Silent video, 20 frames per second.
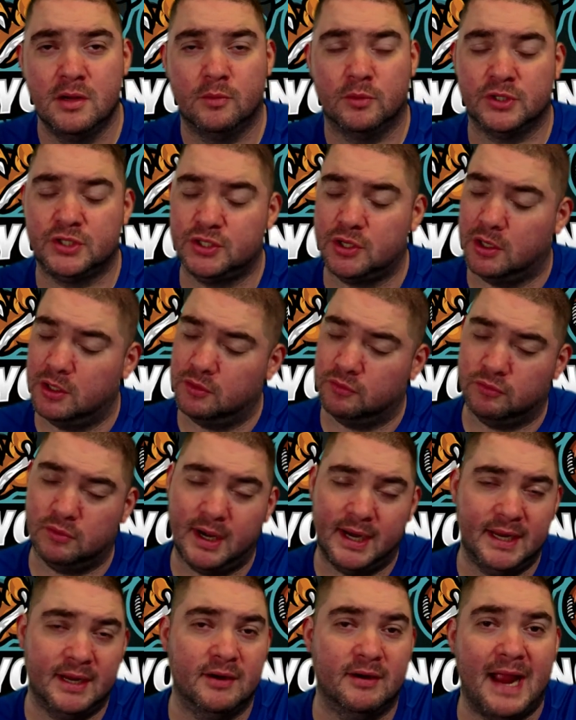We're starting
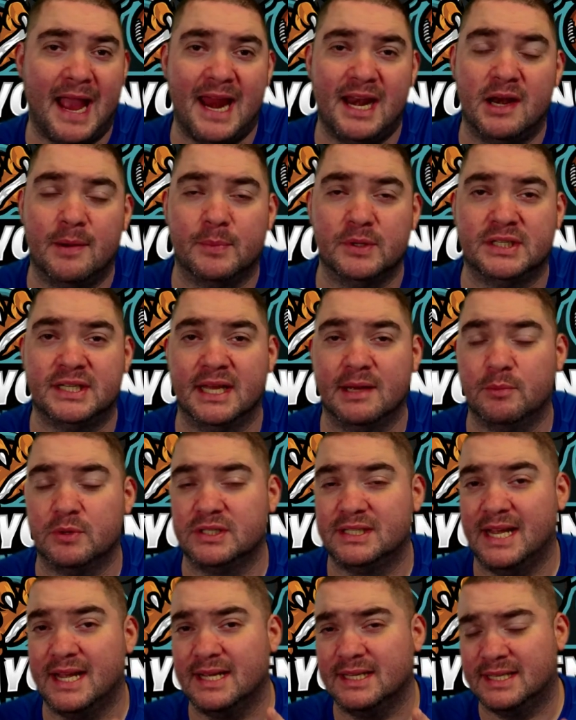right here at number 10. We're
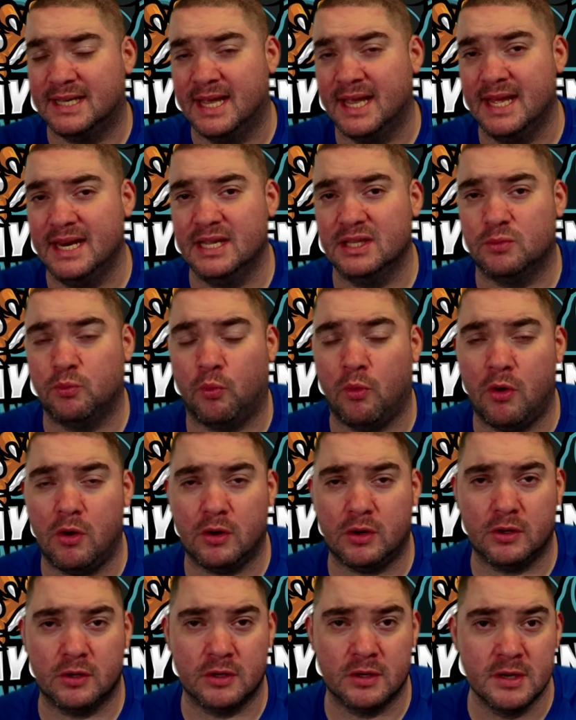saying Kenneth
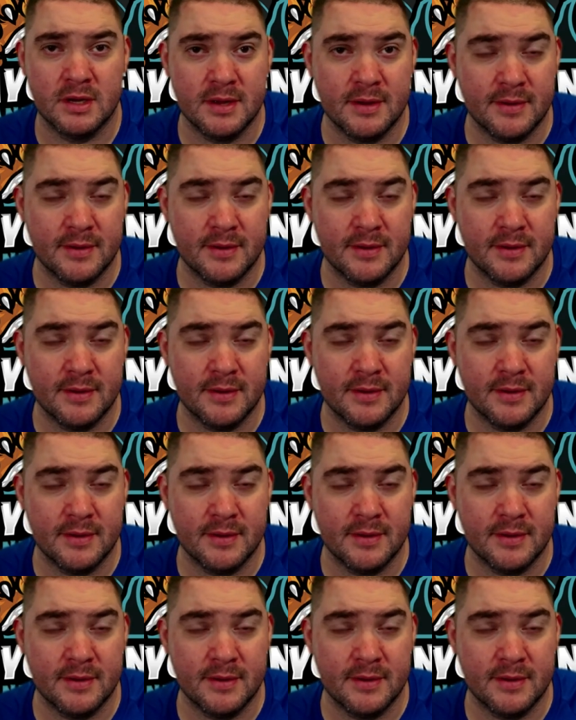Walker.